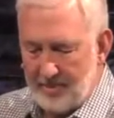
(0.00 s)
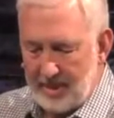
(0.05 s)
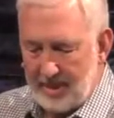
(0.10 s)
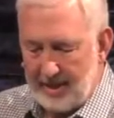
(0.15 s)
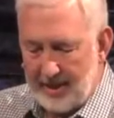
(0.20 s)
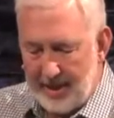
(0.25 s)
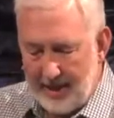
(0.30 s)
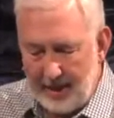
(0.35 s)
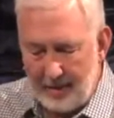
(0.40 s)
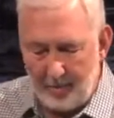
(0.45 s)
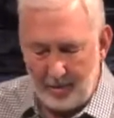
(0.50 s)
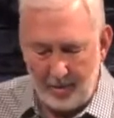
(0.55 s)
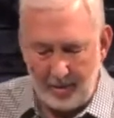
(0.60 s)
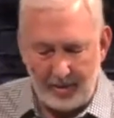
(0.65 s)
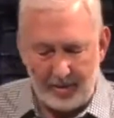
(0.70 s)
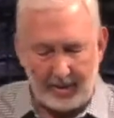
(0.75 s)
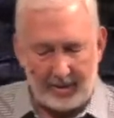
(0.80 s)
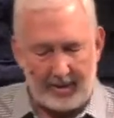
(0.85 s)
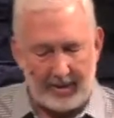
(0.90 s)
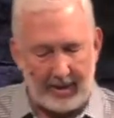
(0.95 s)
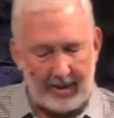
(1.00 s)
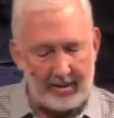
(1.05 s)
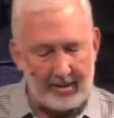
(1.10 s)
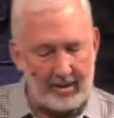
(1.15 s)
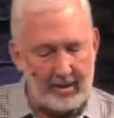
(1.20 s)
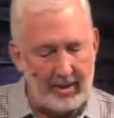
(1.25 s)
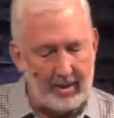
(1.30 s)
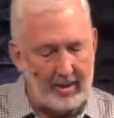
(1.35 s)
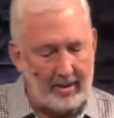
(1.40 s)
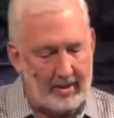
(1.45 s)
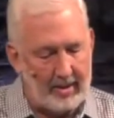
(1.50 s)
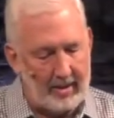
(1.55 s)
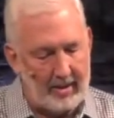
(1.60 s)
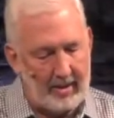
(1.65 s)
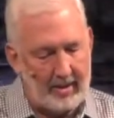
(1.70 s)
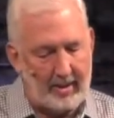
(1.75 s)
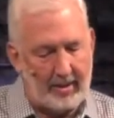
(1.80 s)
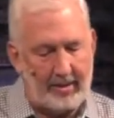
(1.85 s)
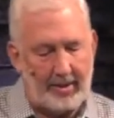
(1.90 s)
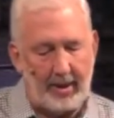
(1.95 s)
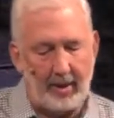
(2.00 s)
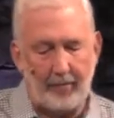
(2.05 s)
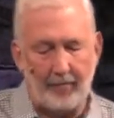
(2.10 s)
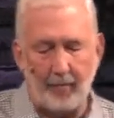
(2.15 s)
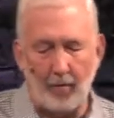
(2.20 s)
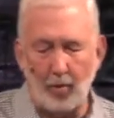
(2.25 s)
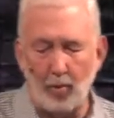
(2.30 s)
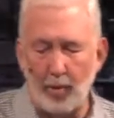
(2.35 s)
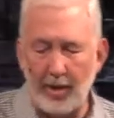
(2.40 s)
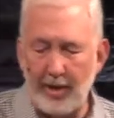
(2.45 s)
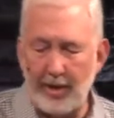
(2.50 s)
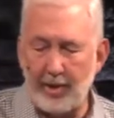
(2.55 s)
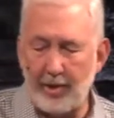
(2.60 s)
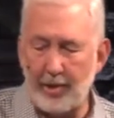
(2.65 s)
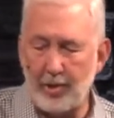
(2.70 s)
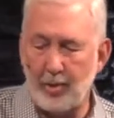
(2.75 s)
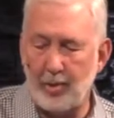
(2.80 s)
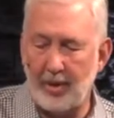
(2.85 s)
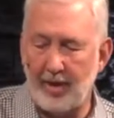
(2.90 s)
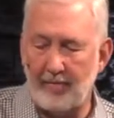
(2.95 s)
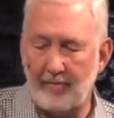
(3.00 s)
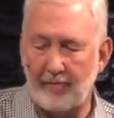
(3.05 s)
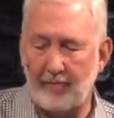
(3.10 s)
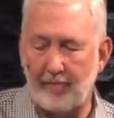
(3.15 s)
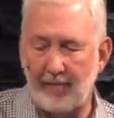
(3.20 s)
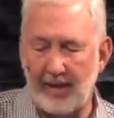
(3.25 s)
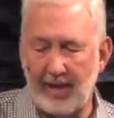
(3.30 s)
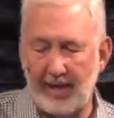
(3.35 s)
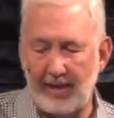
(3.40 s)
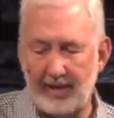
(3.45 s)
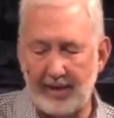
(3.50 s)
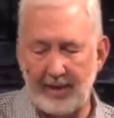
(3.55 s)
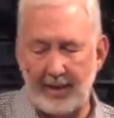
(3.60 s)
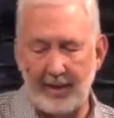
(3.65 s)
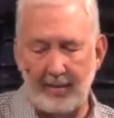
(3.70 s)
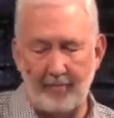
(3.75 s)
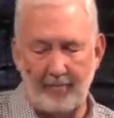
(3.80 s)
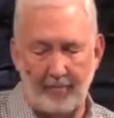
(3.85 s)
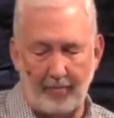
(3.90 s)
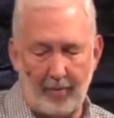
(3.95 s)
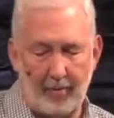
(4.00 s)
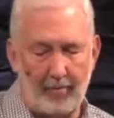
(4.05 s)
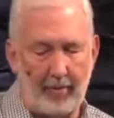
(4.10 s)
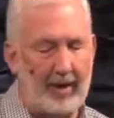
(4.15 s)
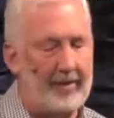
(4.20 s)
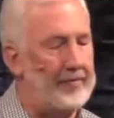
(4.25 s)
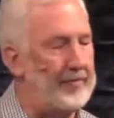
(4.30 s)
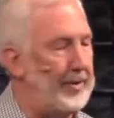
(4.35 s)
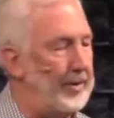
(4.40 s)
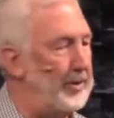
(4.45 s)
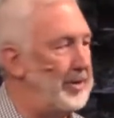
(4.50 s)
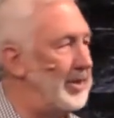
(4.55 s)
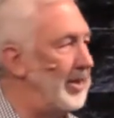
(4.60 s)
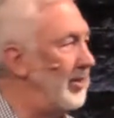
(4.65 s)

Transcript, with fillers: In Hebrews, it says, Therefore, we who have fled to him for refuge.